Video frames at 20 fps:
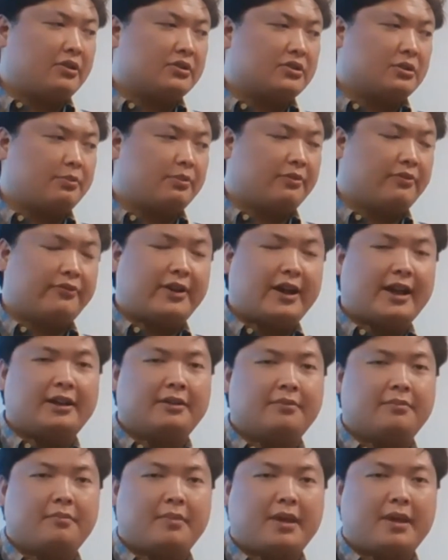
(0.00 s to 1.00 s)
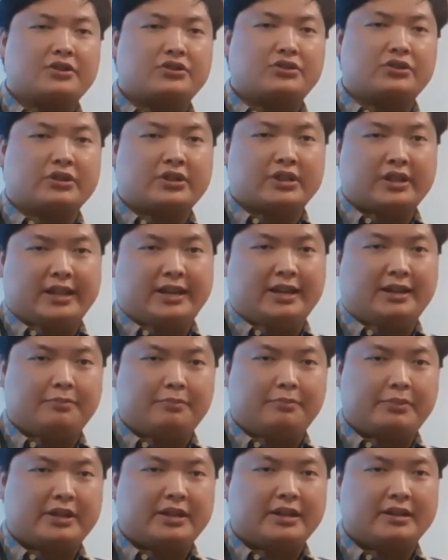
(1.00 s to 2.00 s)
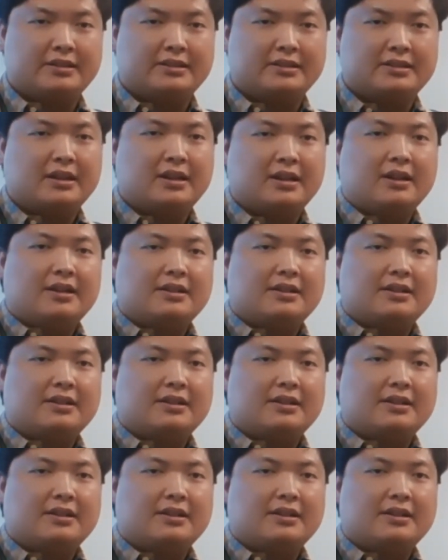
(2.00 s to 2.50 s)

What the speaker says: that, it would also provide extra cleaning, because